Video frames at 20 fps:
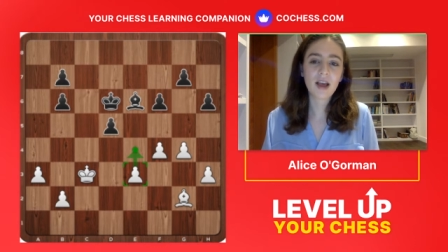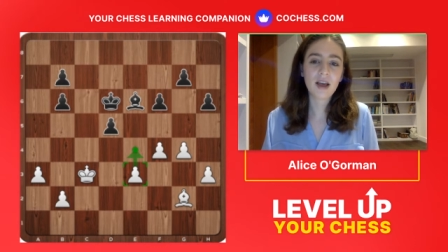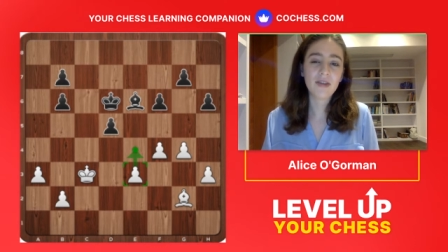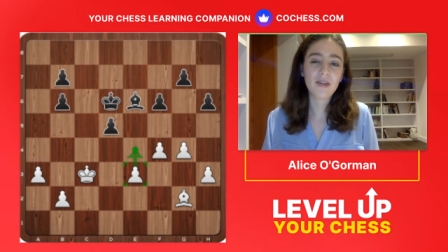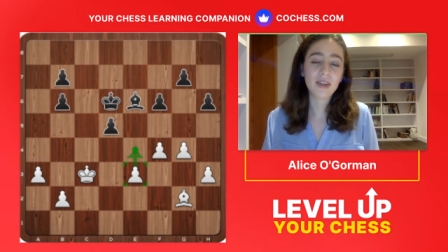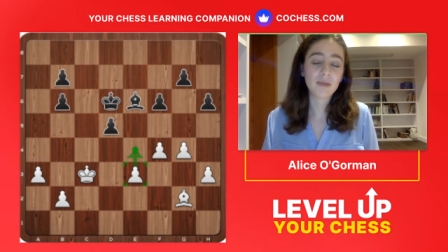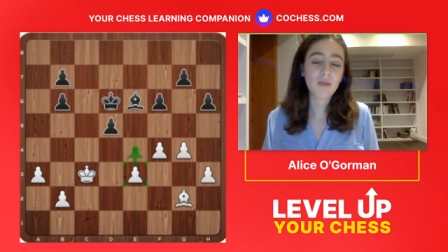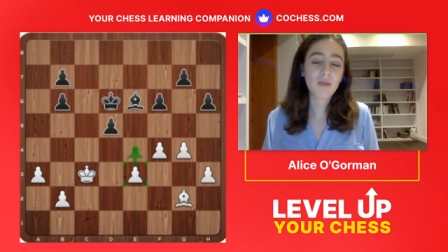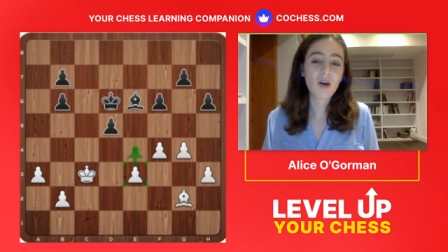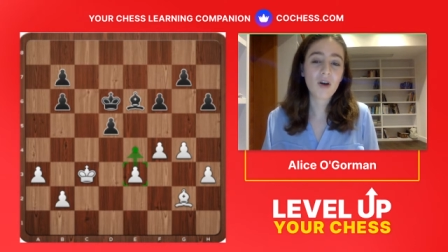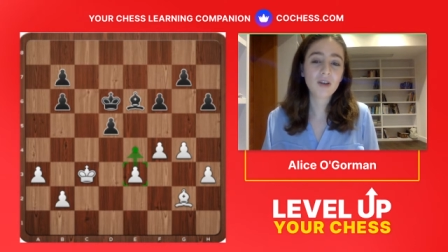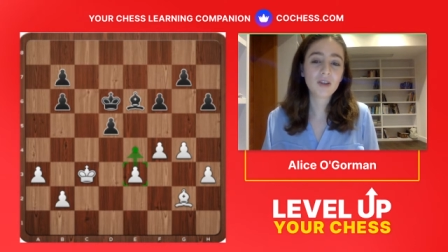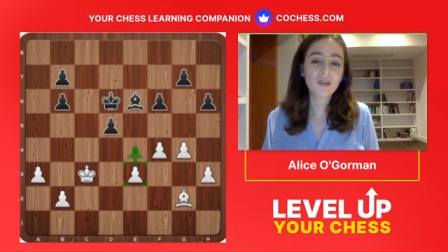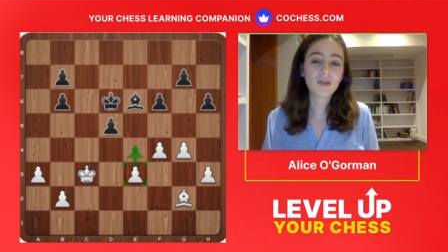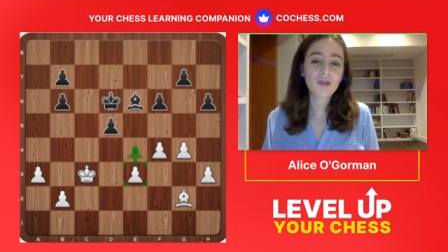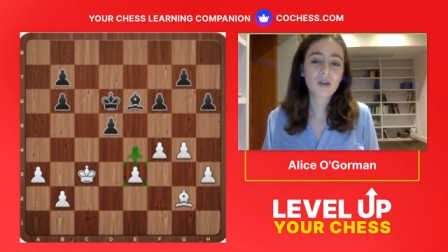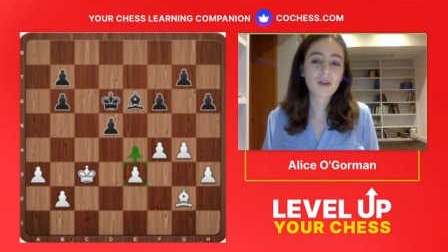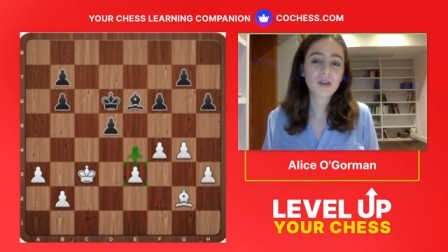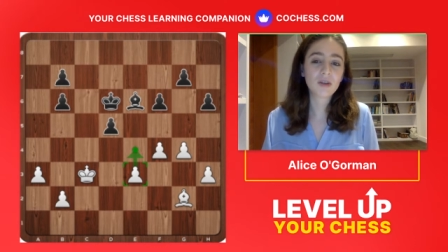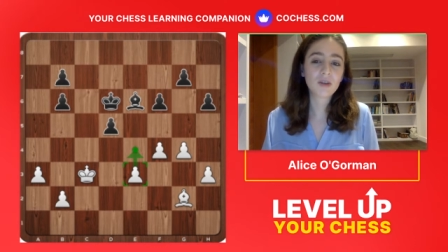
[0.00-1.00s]
and this pawn
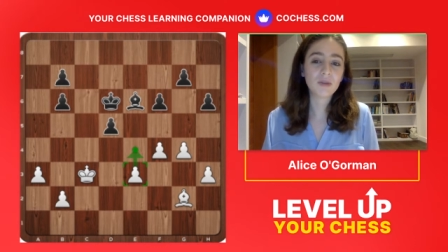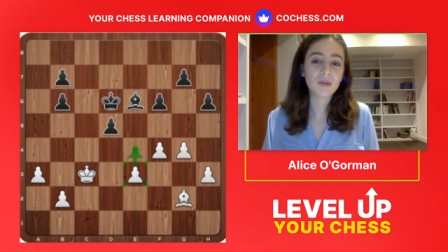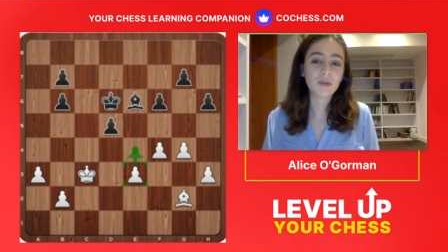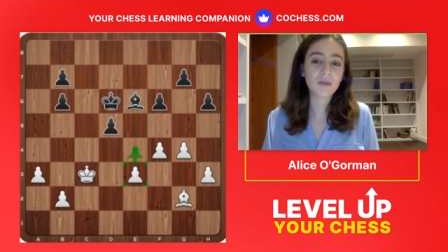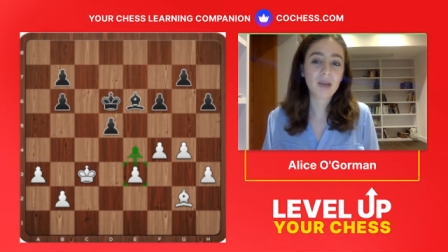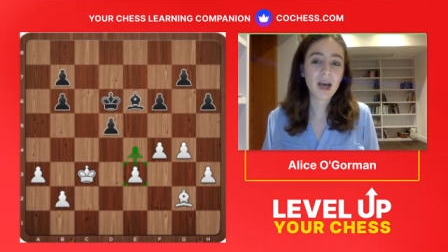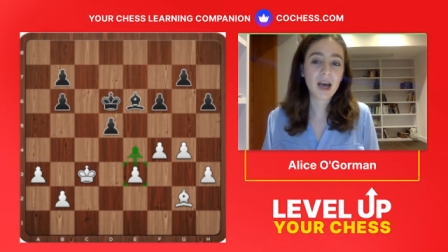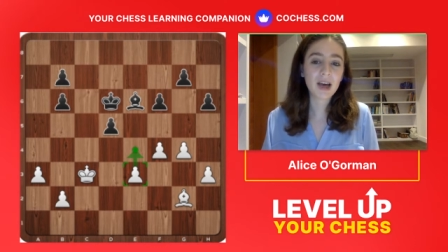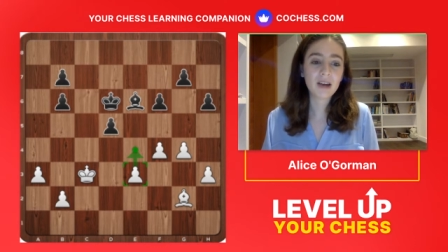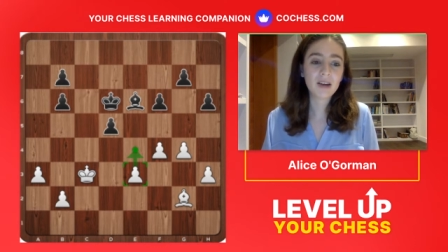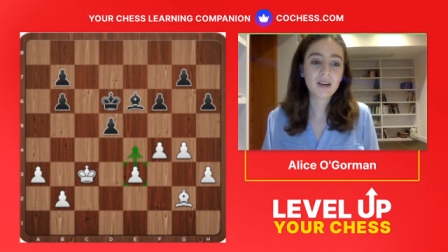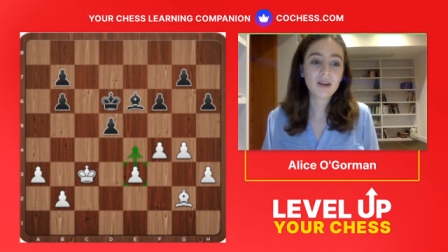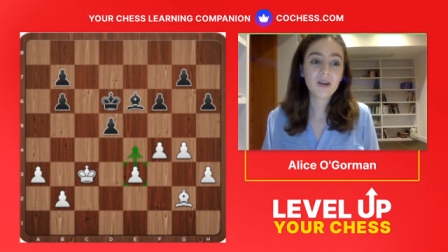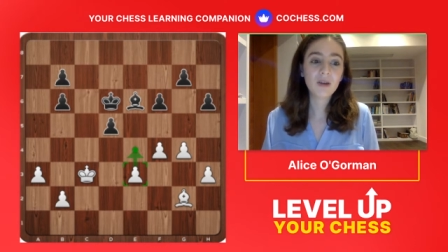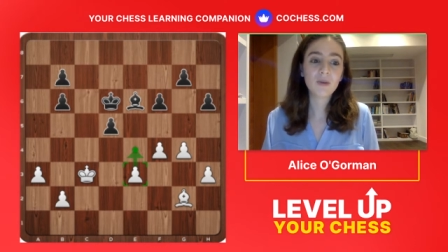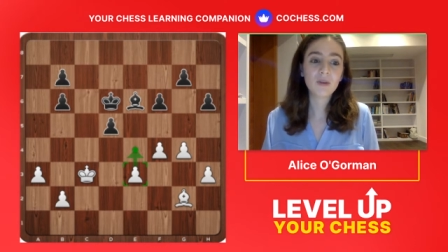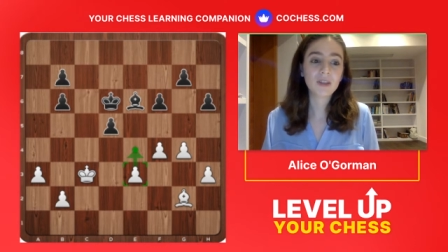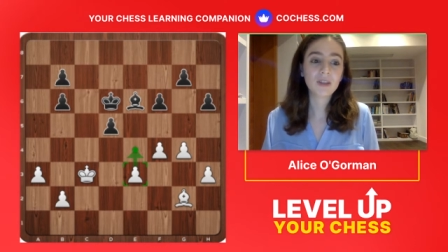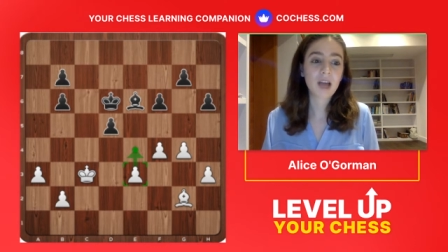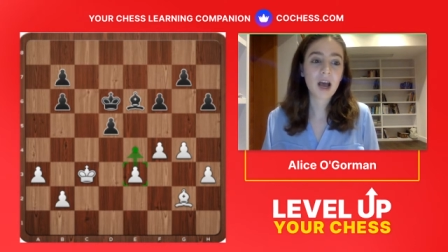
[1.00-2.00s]
structure was bad,
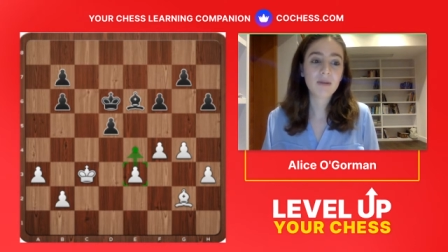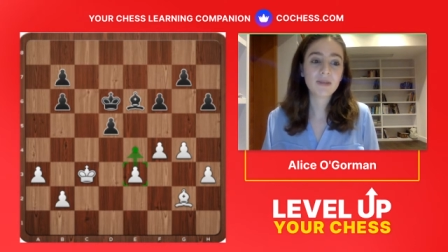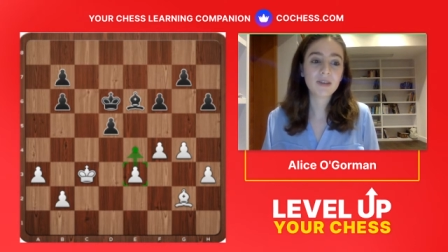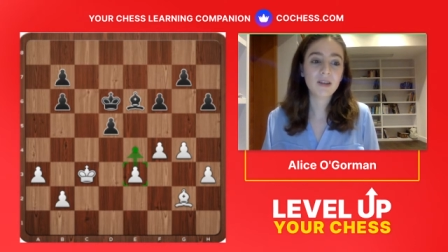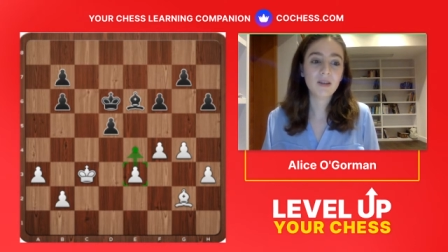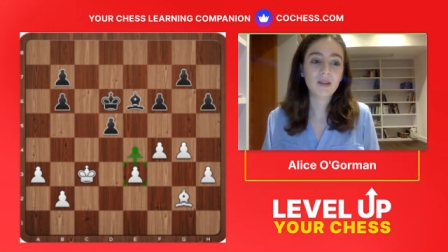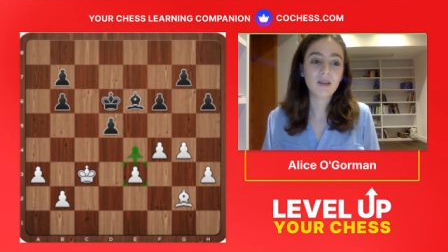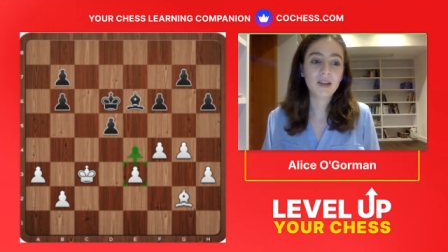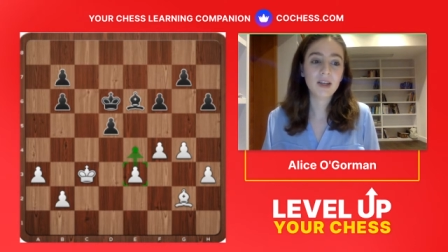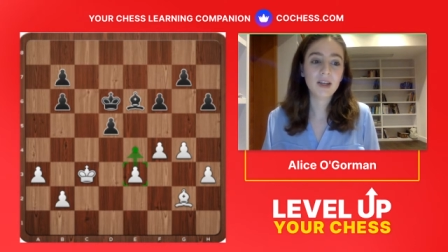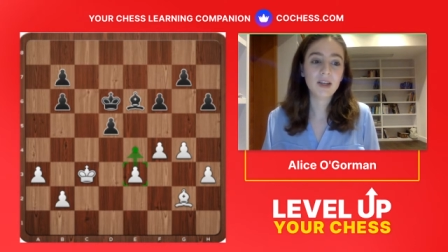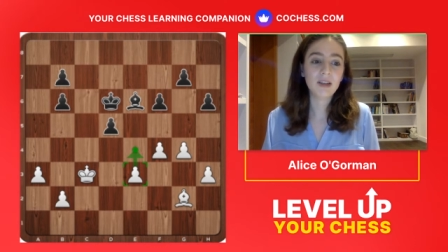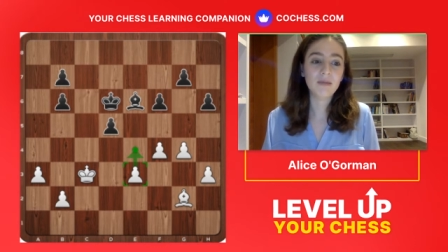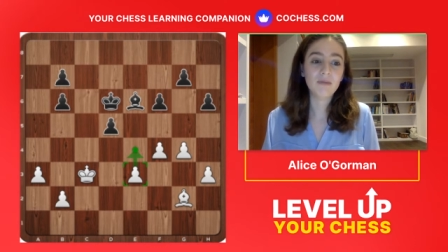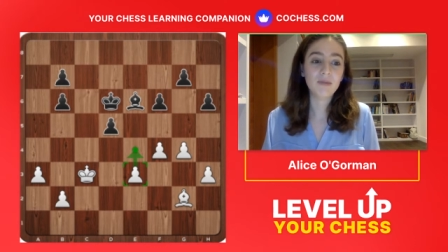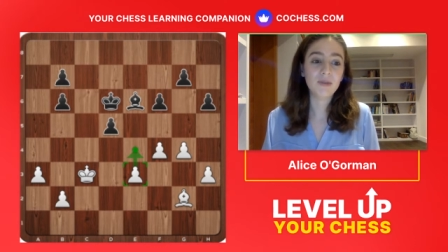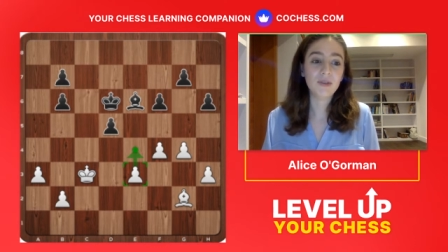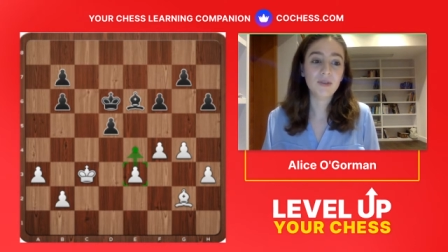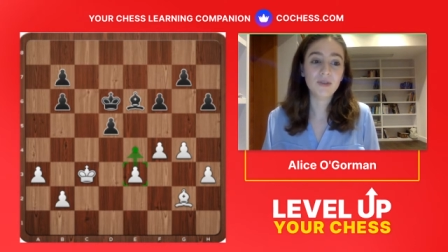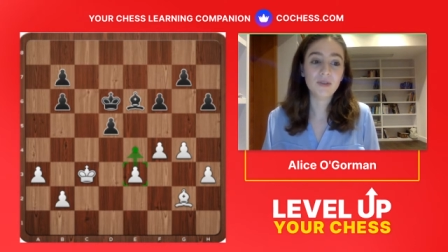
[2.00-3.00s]
was absolutely
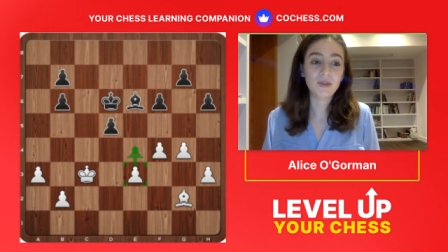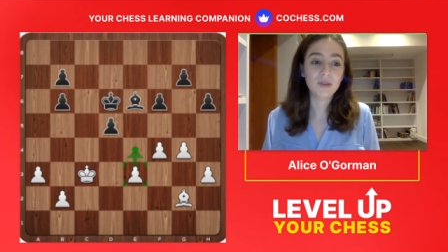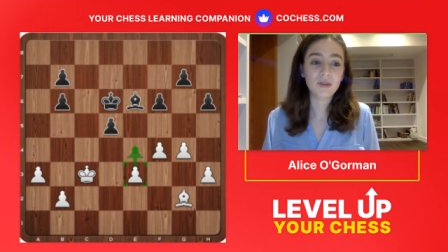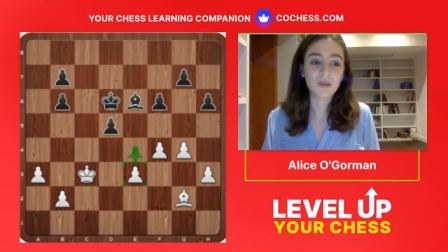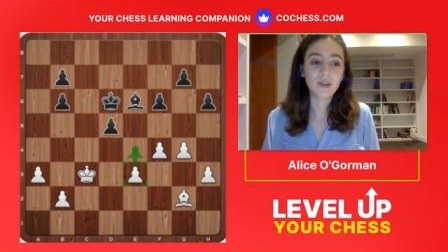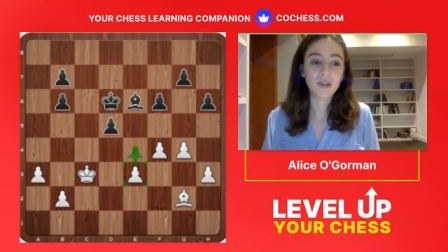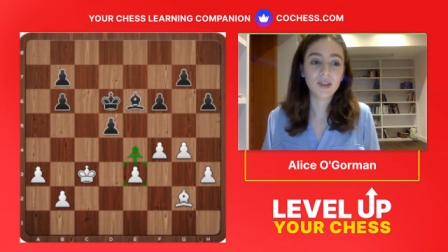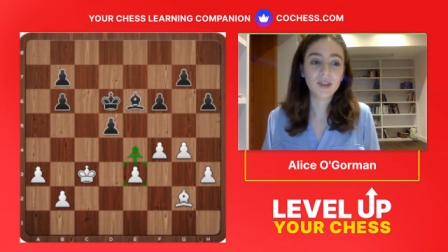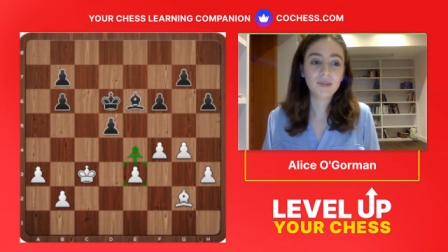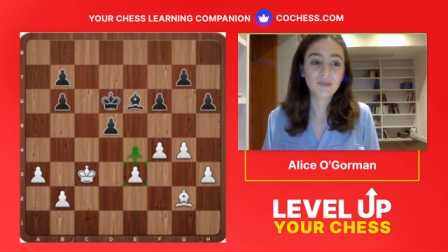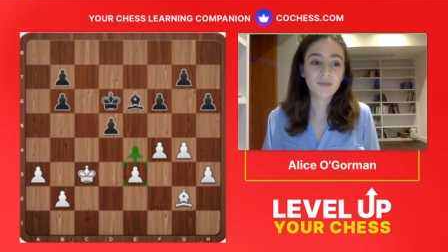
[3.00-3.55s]
beautiful.